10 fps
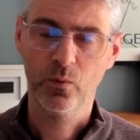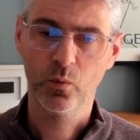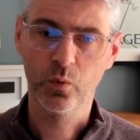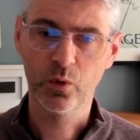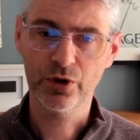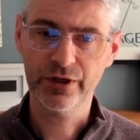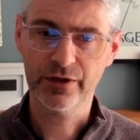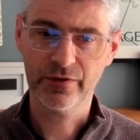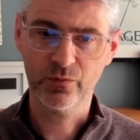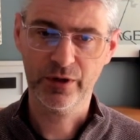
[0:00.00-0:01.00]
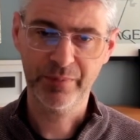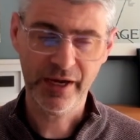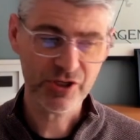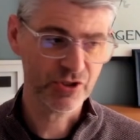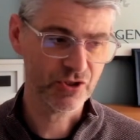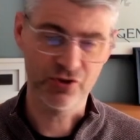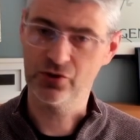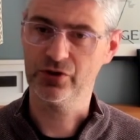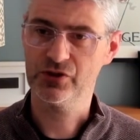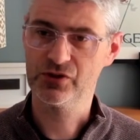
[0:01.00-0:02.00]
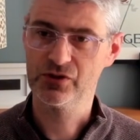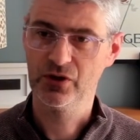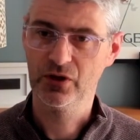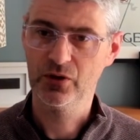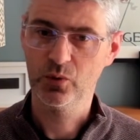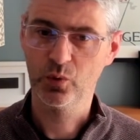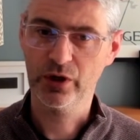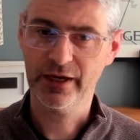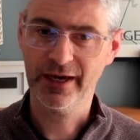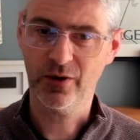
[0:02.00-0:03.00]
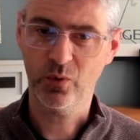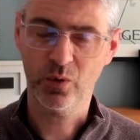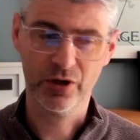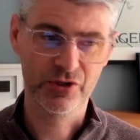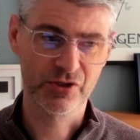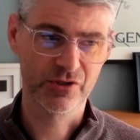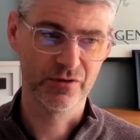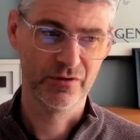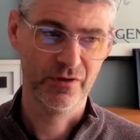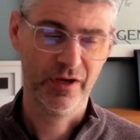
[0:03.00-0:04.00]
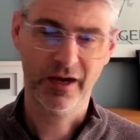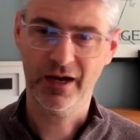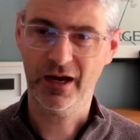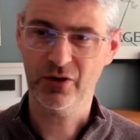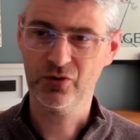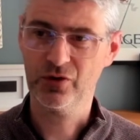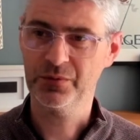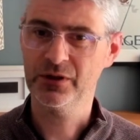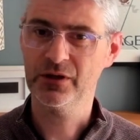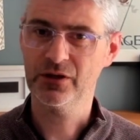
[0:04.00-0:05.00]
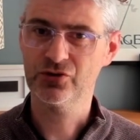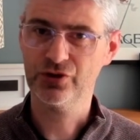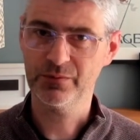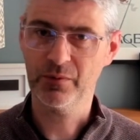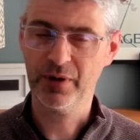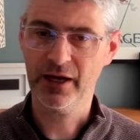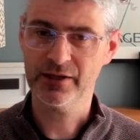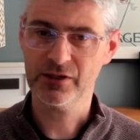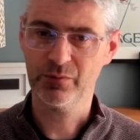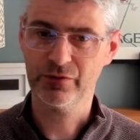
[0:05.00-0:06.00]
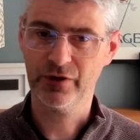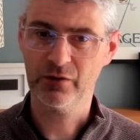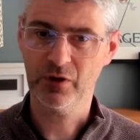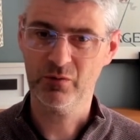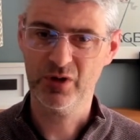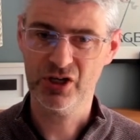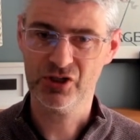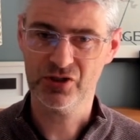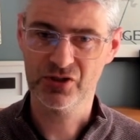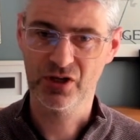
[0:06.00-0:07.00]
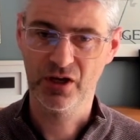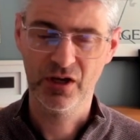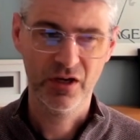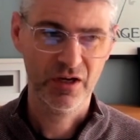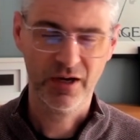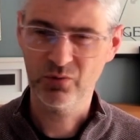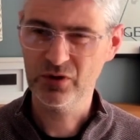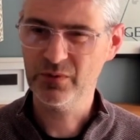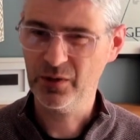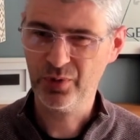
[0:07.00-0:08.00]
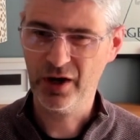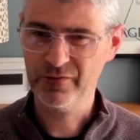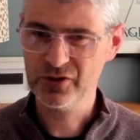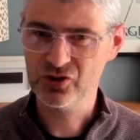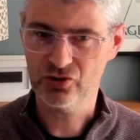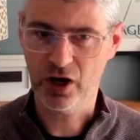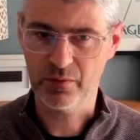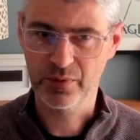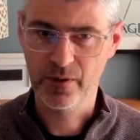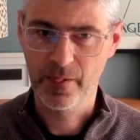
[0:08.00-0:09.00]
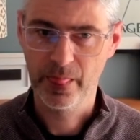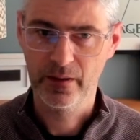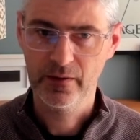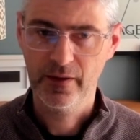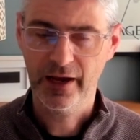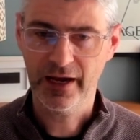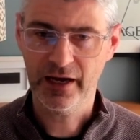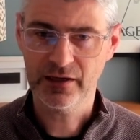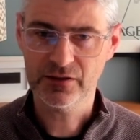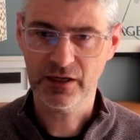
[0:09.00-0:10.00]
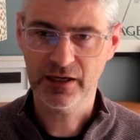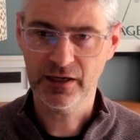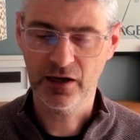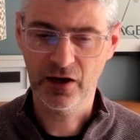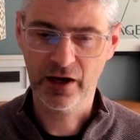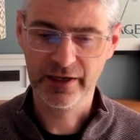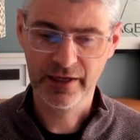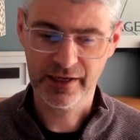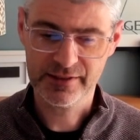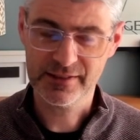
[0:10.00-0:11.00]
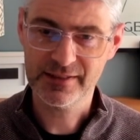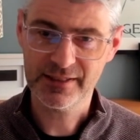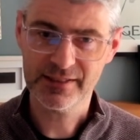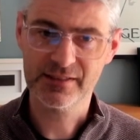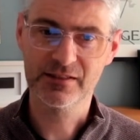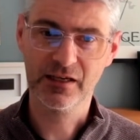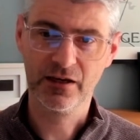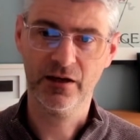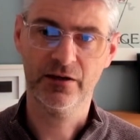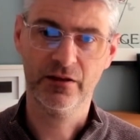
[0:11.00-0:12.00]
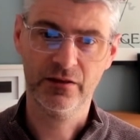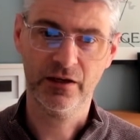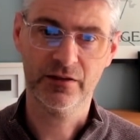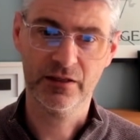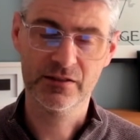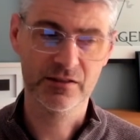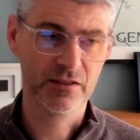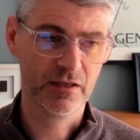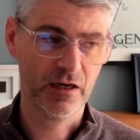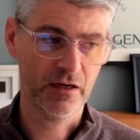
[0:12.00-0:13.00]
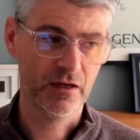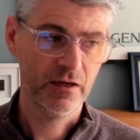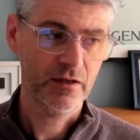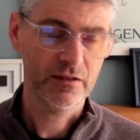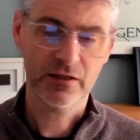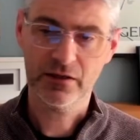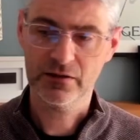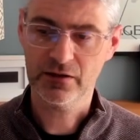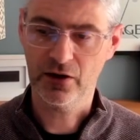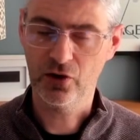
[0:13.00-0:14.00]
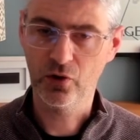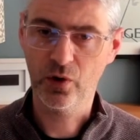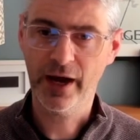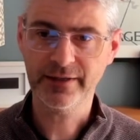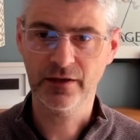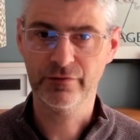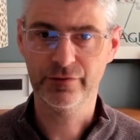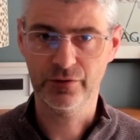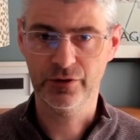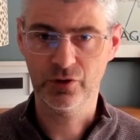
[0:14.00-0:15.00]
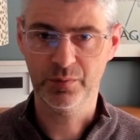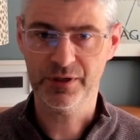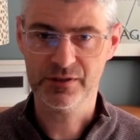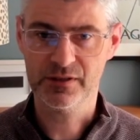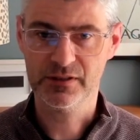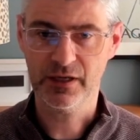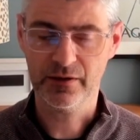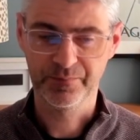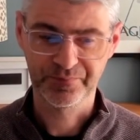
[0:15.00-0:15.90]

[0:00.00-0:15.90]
would patients notice? Would I get a worse outcome in the treatment plans I provide my patients? And would my profits drop? And in a lot of cases, this is the kind of thing, this is the kind of the low-hanging fruit in your business that